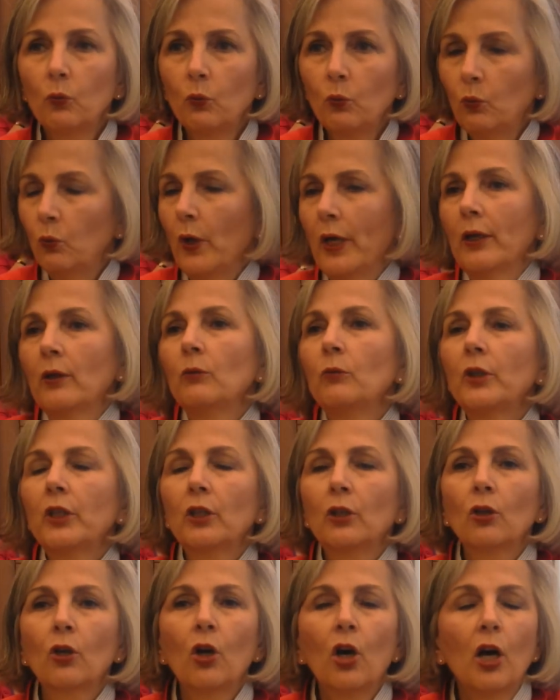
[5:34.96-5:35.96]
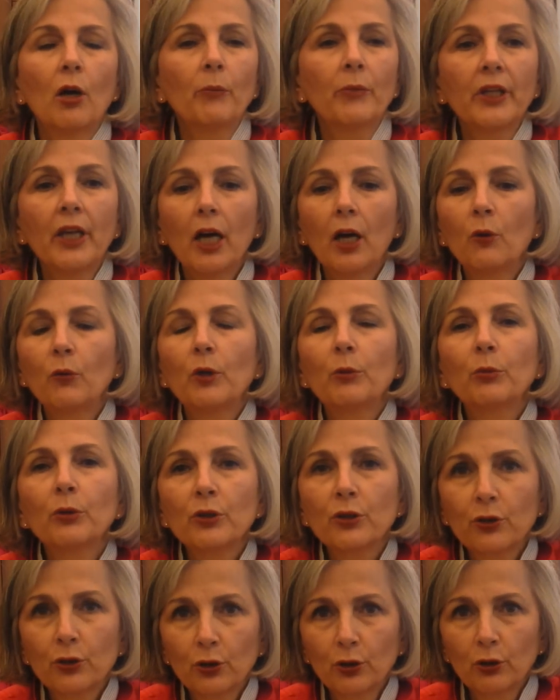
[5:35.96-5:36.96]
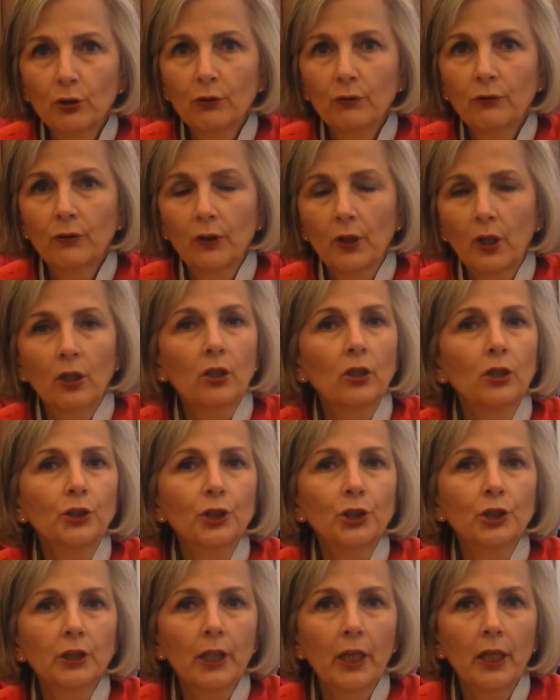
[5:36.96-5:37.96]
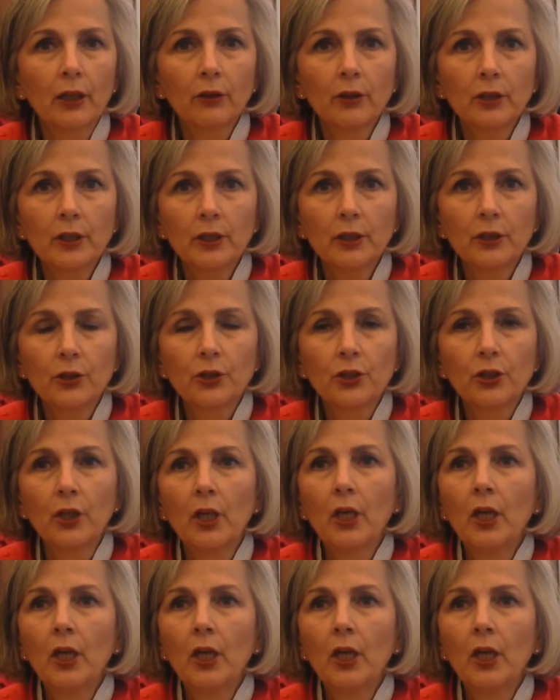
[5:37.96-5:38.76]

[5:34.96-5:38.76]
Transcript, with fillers: when we can copy, how we preserve our cultural heritage,